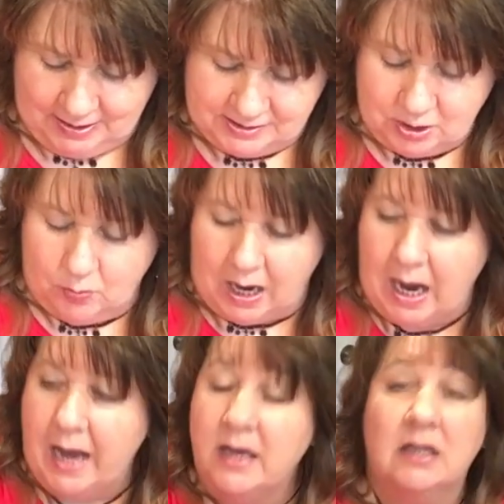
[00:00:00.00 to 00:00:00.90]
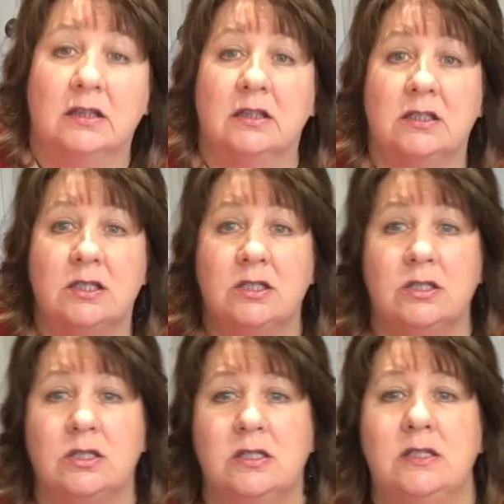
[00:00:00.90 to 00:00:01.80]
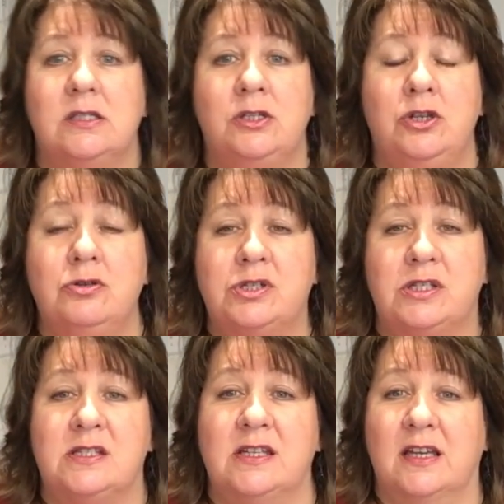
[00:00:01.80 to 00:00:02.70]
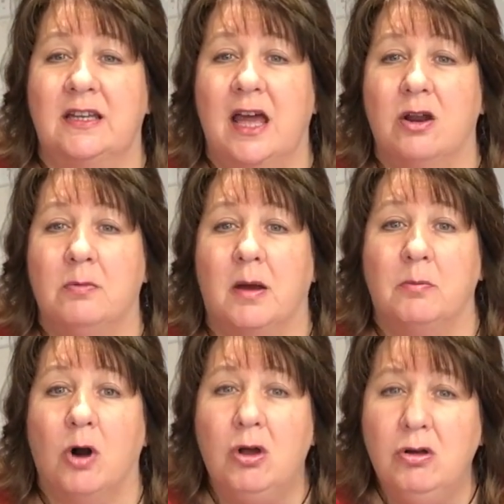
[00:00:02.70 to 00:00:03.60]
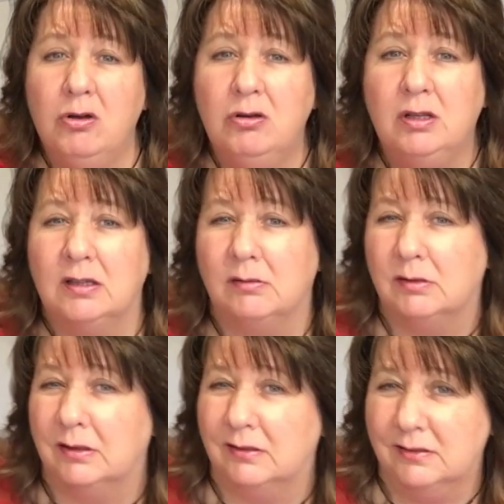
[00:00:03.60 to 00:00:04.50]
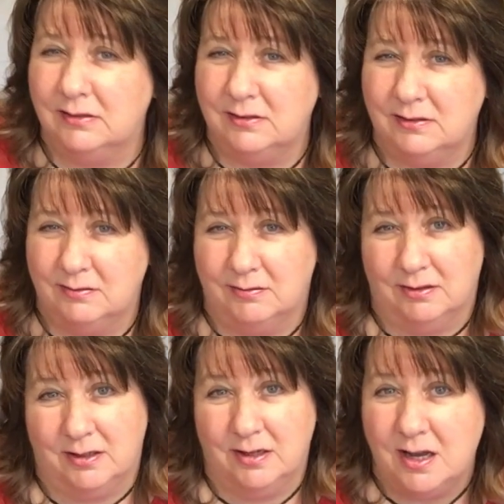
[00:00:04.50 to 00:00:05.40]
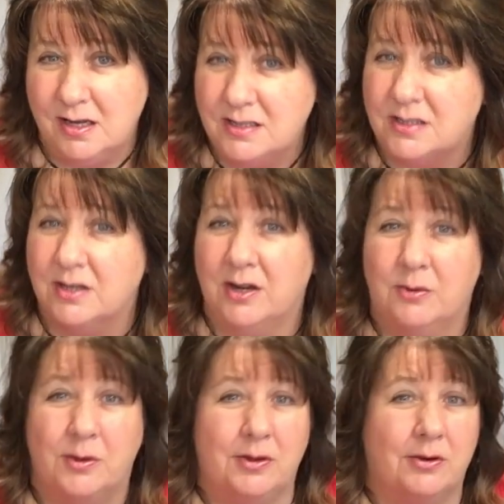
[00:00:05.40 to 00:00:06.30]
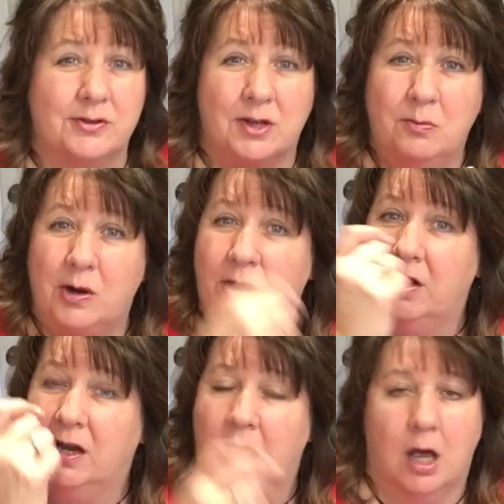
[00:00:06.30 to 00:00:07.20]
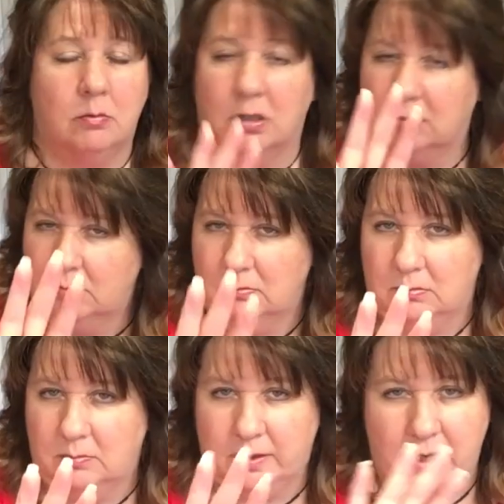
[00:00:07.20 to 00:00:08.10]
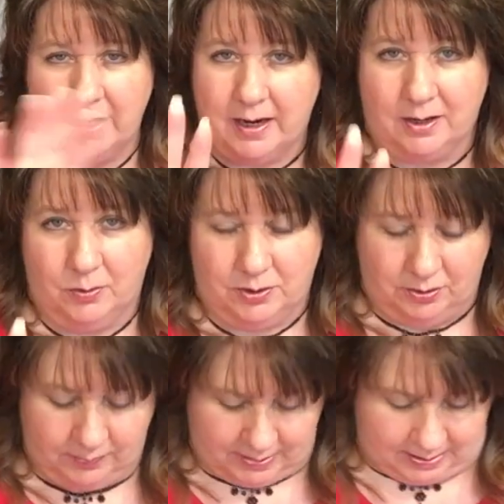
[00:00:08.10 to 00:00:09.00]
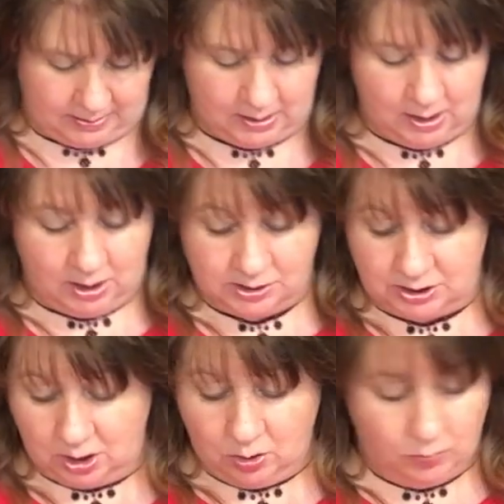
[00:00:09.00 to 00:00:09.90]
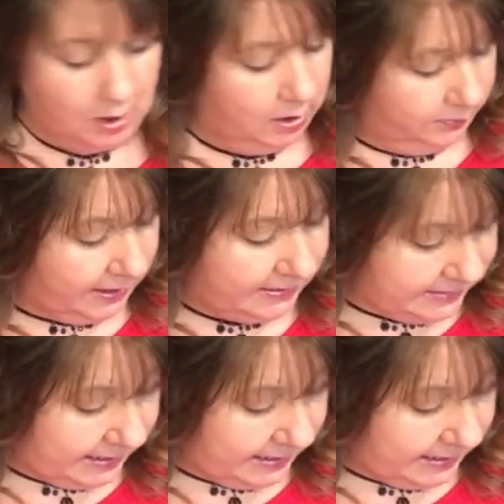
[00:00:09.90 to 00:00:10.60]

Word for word: So I used to stick it down in my bra, and I was like, this isn't really nice, you know, when you're somewhere and you got, I'm like, I gotta quit doing that. So that